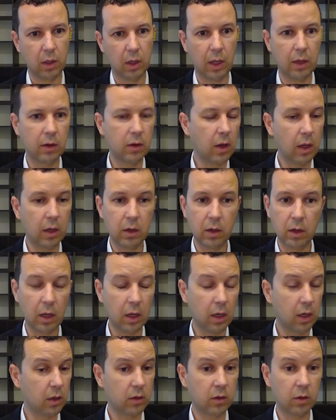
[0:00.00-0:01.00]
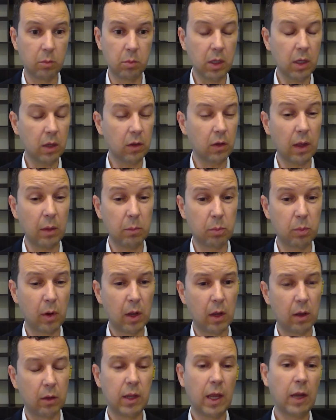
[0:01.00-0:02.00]
And to me,
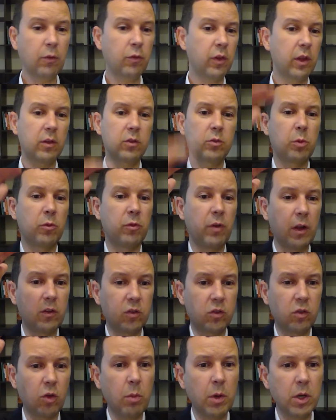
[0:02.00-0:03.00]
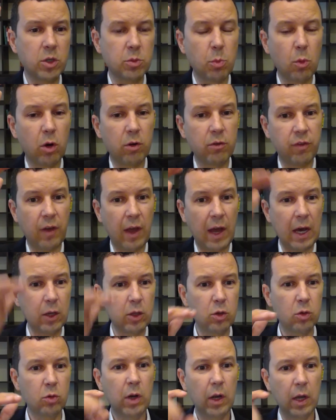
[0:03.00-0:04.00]
Netflix provides so much more
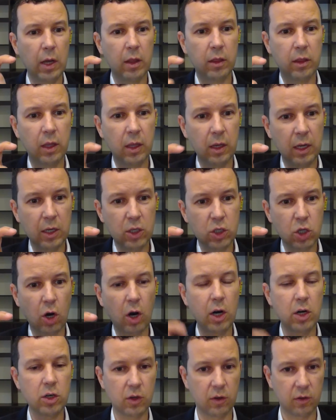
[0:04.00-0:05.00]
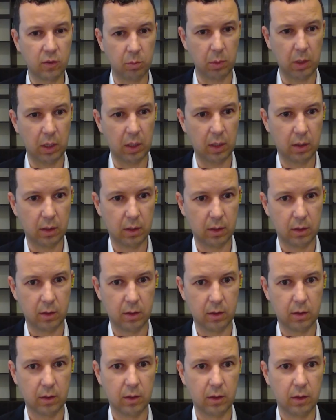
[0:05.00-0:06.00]
value than it charges me.
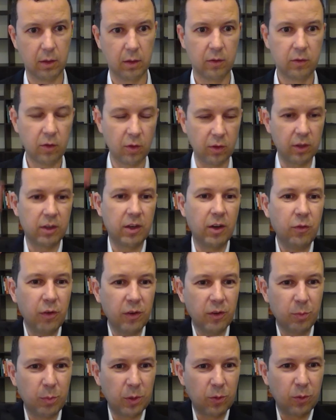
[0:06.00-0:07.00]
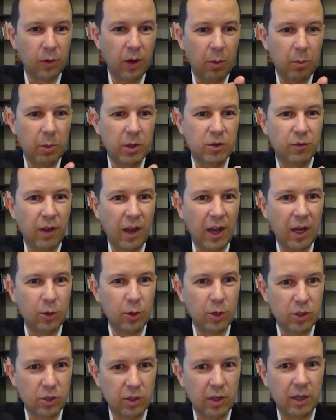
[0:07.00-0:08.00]
So the difference between how much
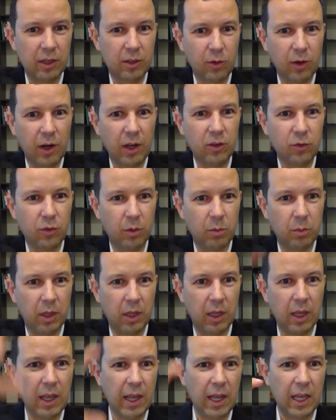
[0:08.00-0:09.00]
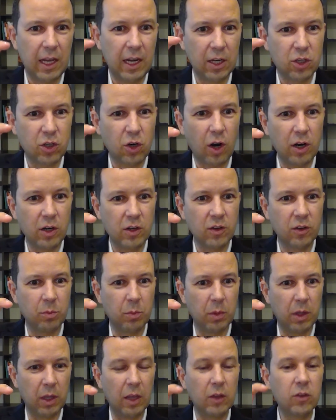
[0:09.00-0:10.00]
value it creates for me and it charges
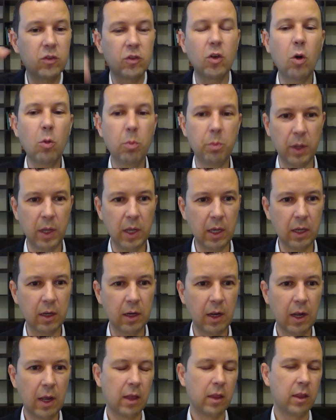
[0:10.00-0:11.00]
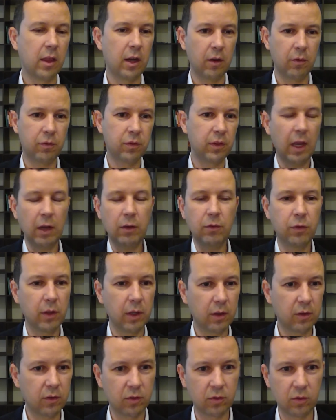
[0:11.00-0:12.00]
me is so big that if
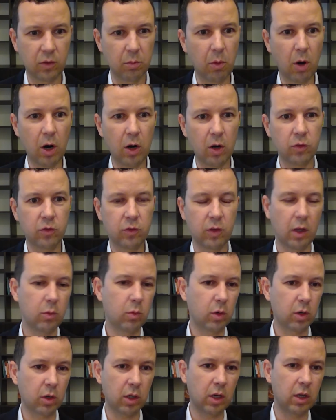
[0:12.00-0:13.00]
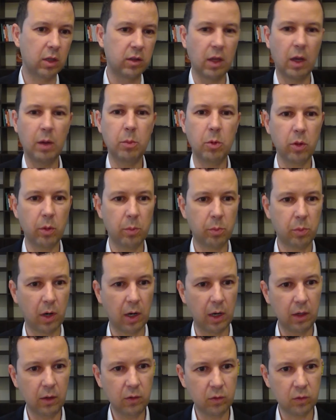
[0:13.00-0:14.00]
Netflix tomorrow said, we're going to double the
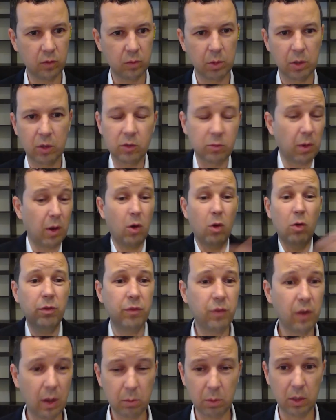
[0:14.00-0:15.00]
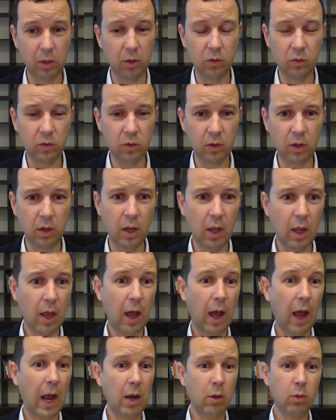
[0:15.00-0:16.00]
price because my whole family uses it,
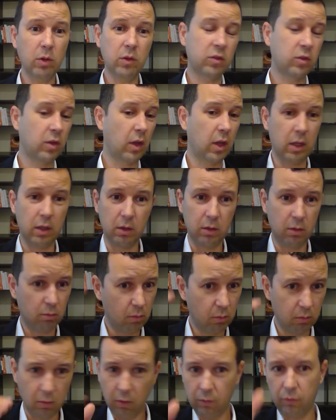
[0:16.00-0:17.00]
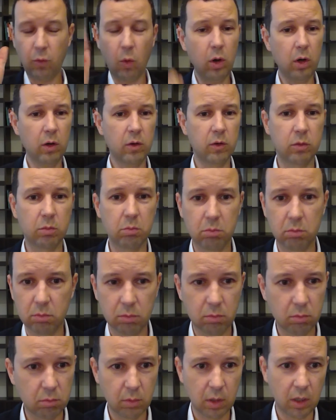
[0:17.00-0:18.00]
I would say, of course,
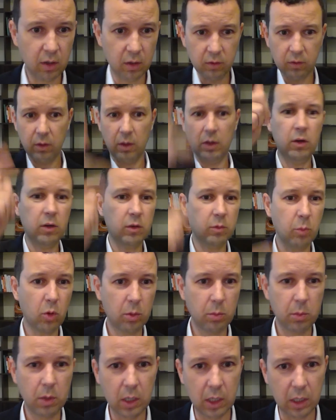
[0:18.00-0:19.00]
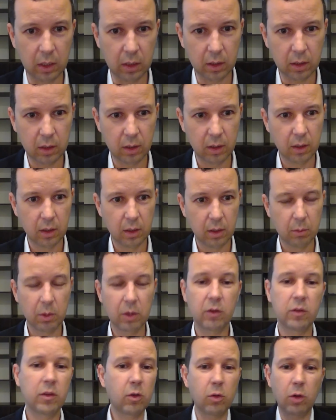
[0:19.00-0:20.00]
here's more money
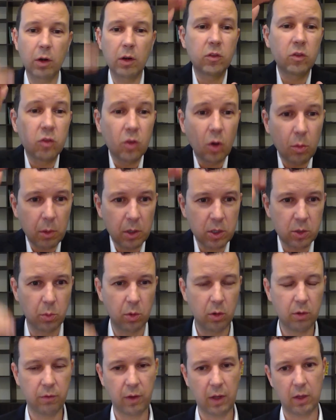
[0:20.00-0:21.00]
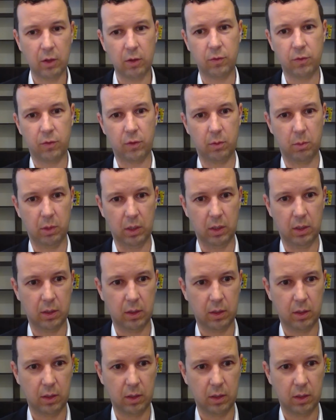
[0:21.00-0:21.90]
because it creates so much more value for me.